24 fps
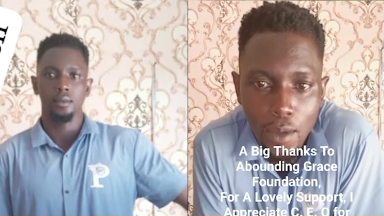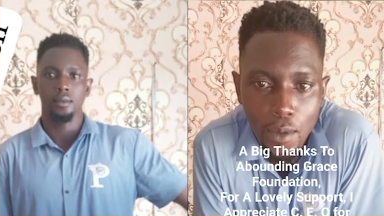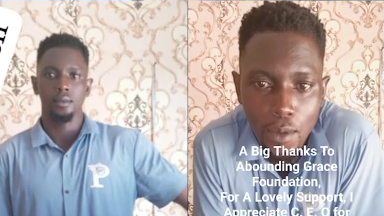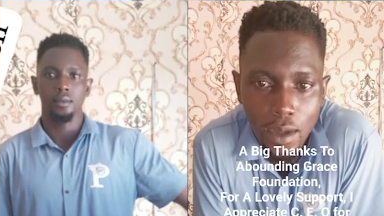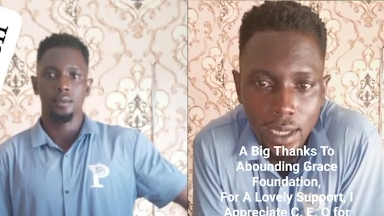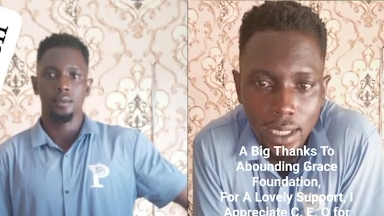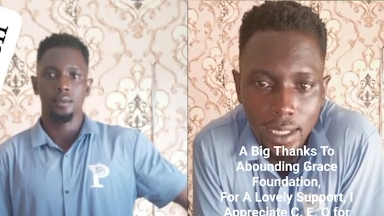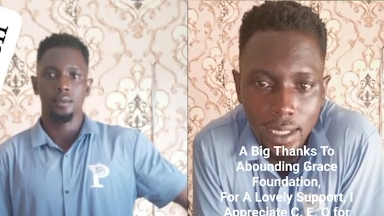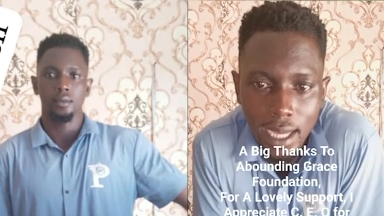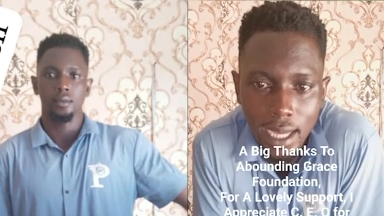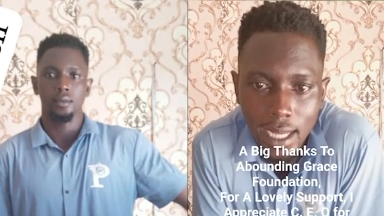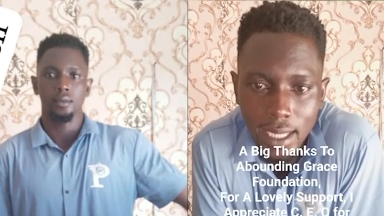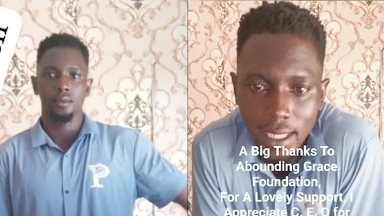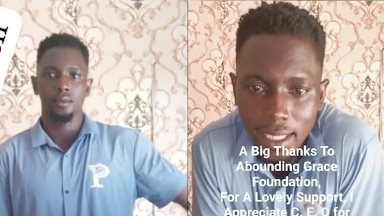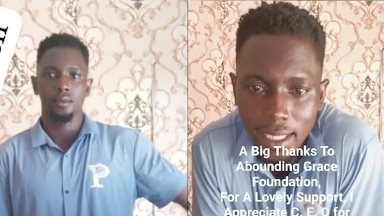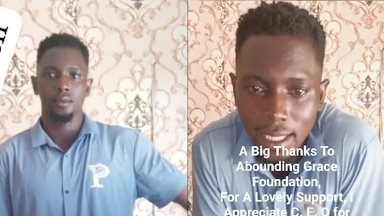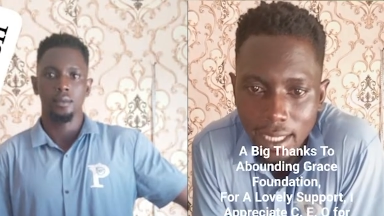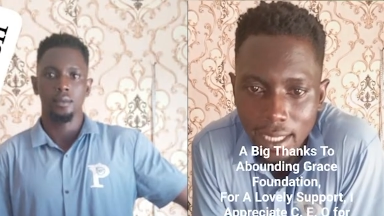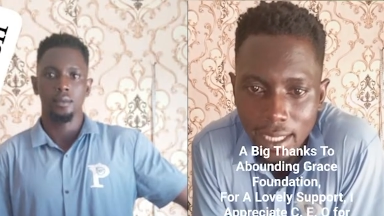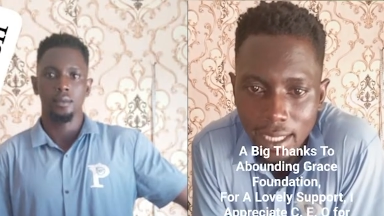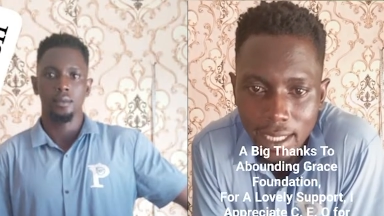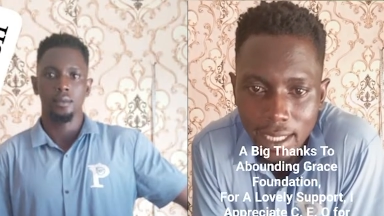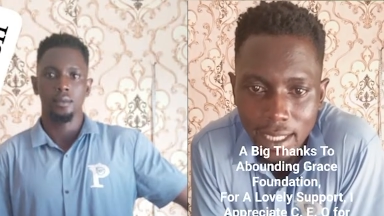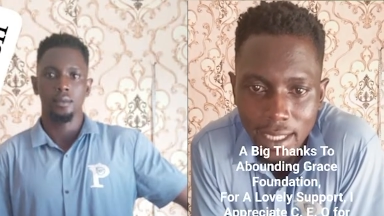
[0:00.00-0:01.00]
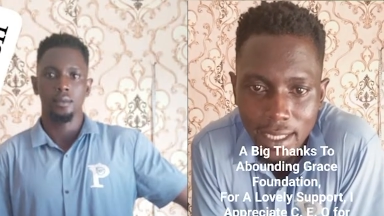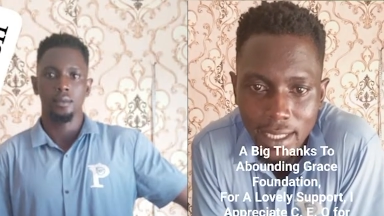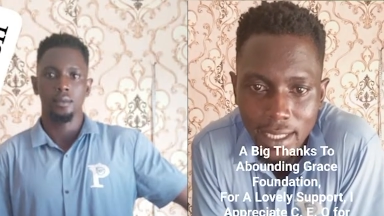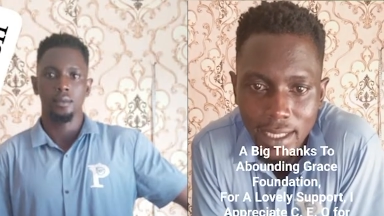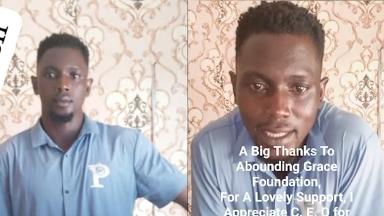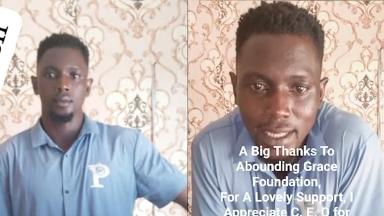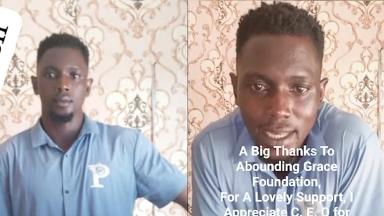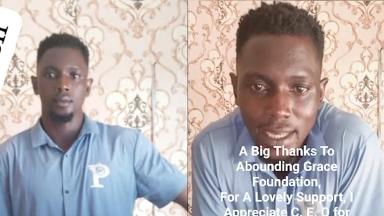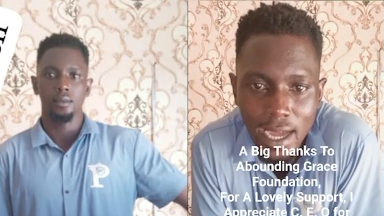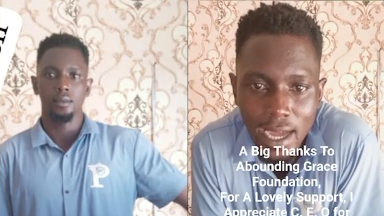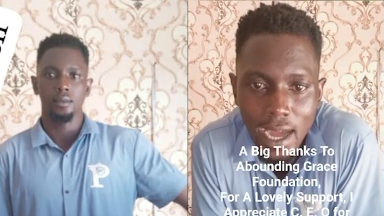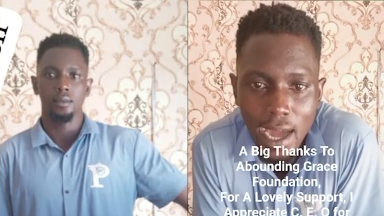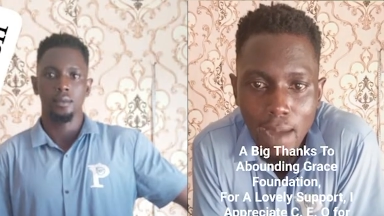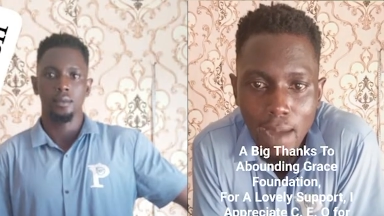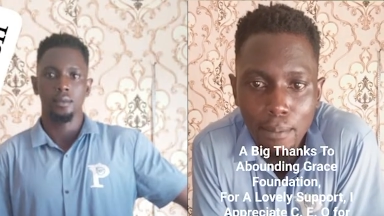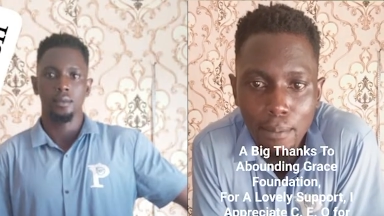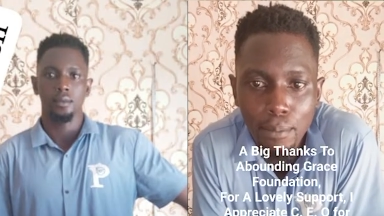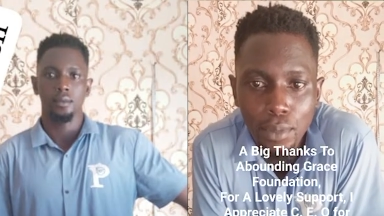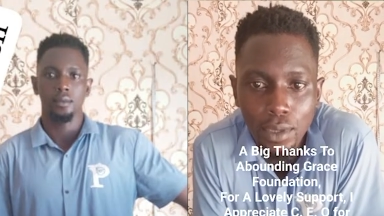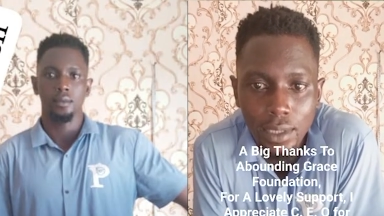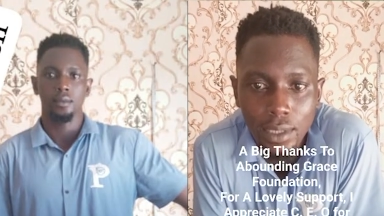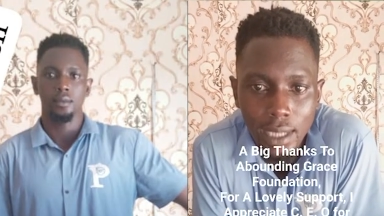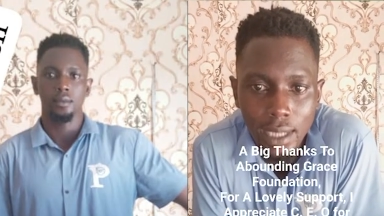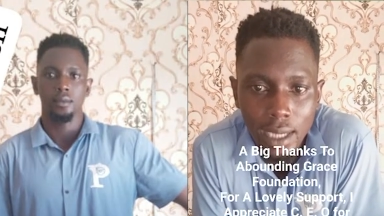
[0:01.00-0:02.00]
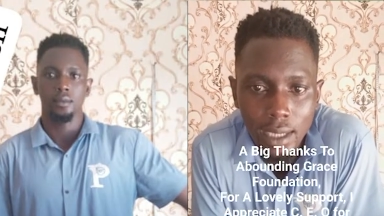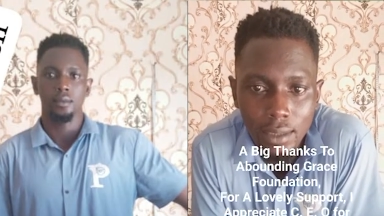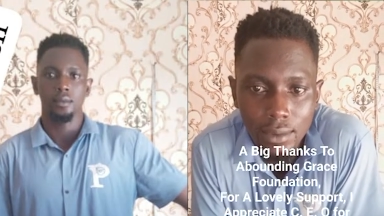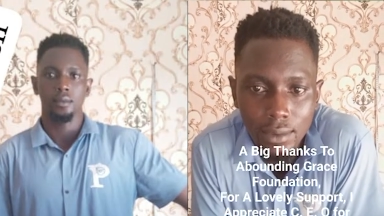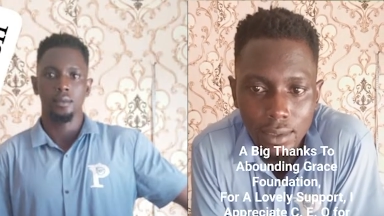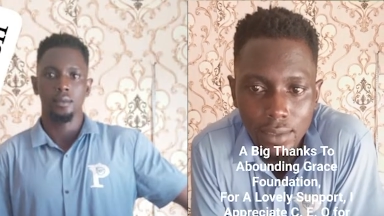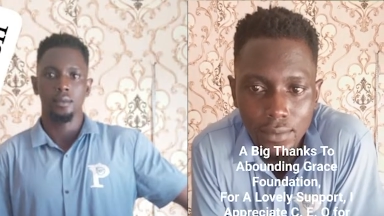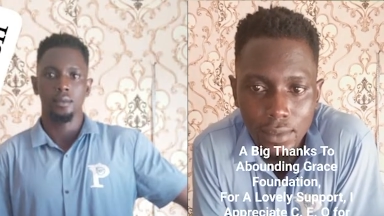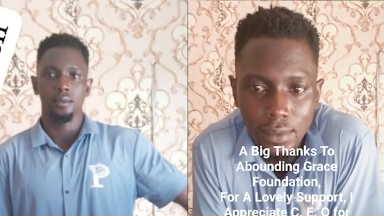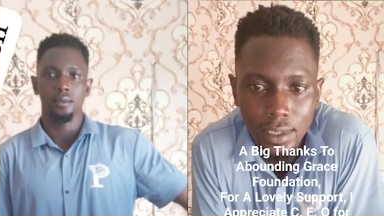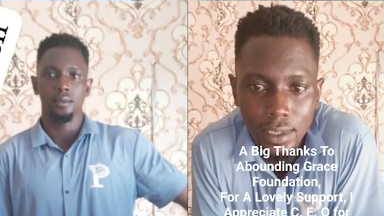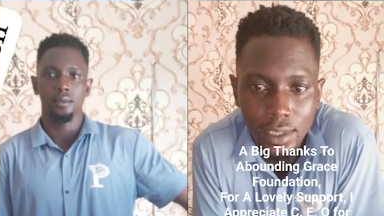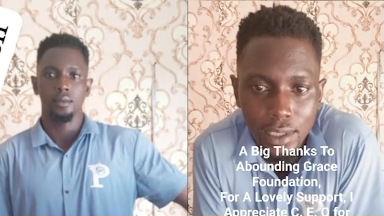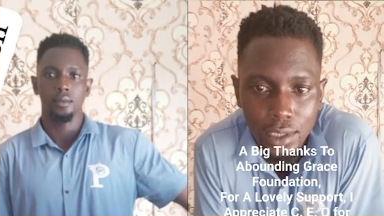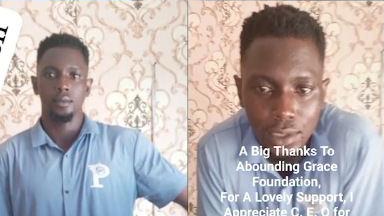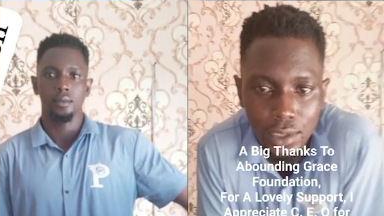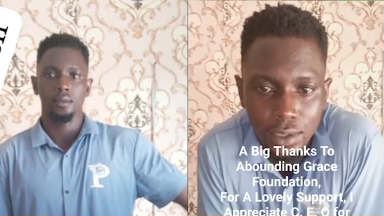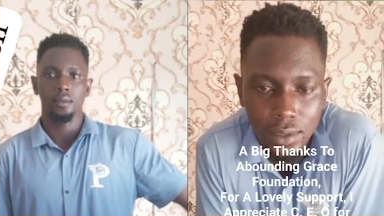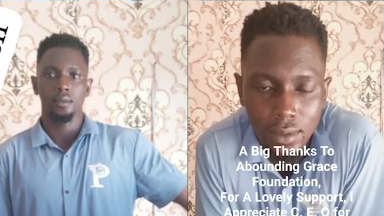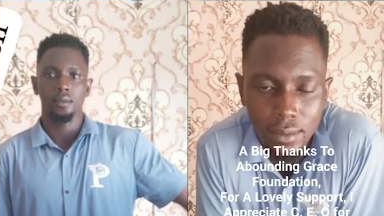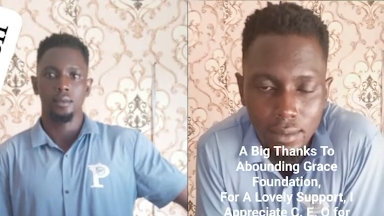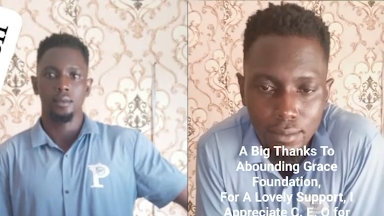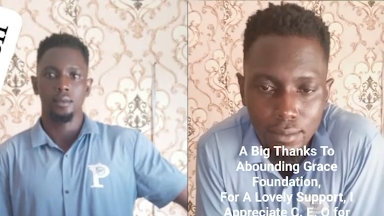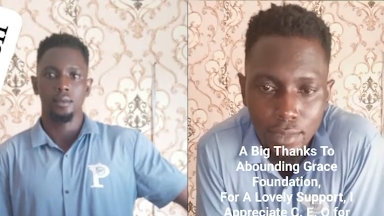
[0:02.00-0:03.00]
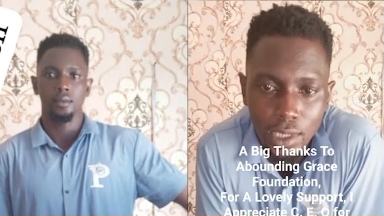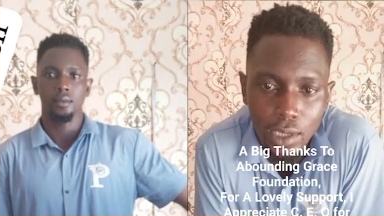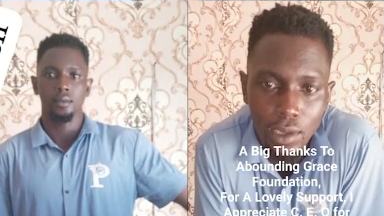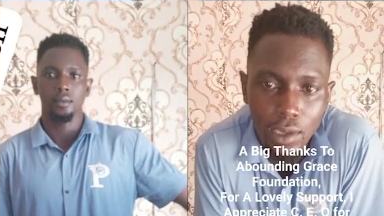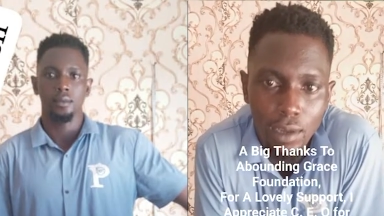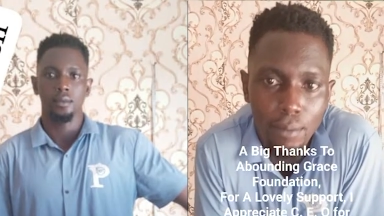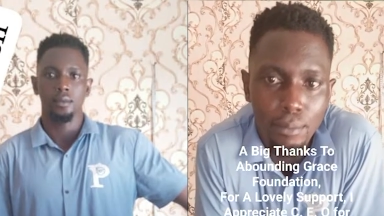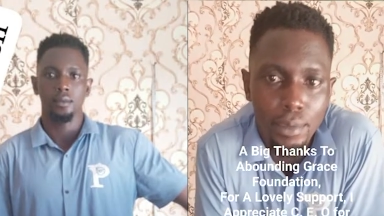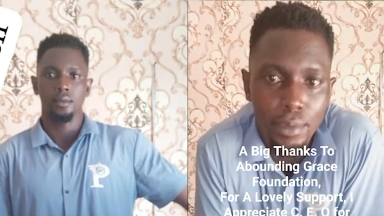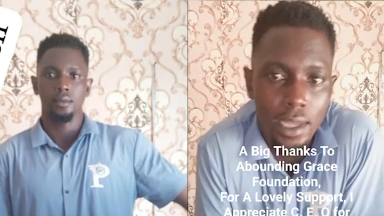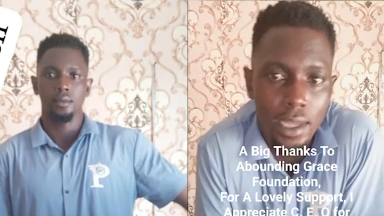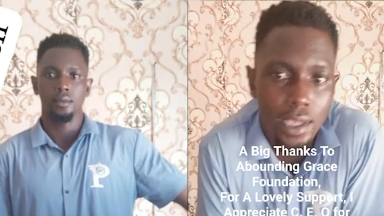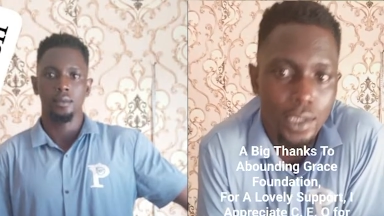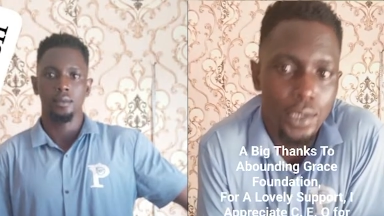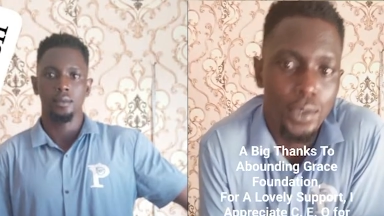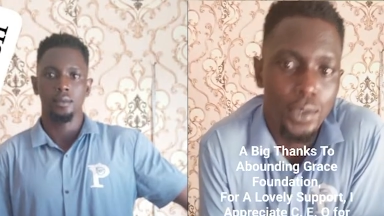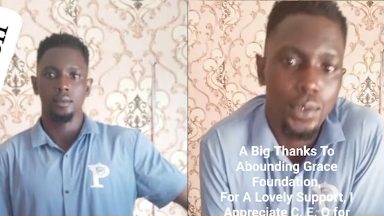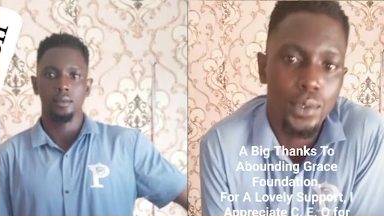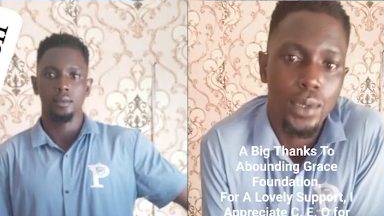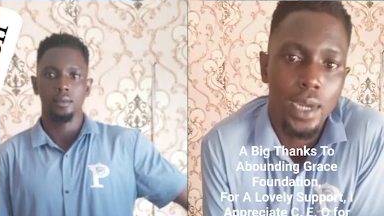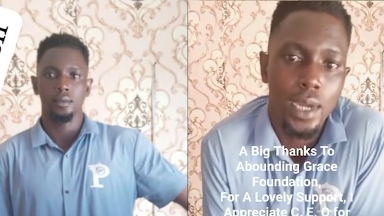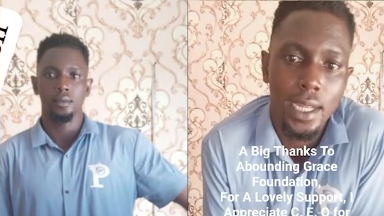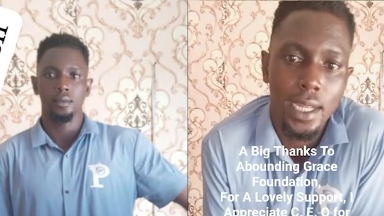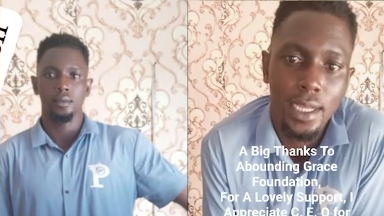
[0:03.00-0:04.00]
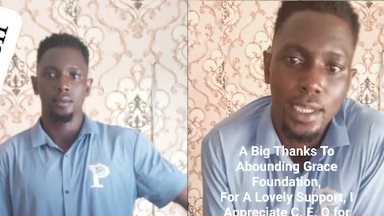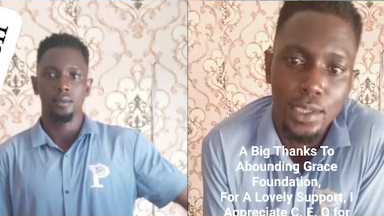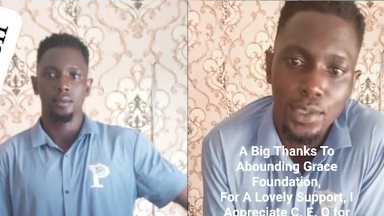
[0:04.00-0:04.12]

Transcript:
Speaker 1: our daddy, Abundant Grace Foundation. May God bless you and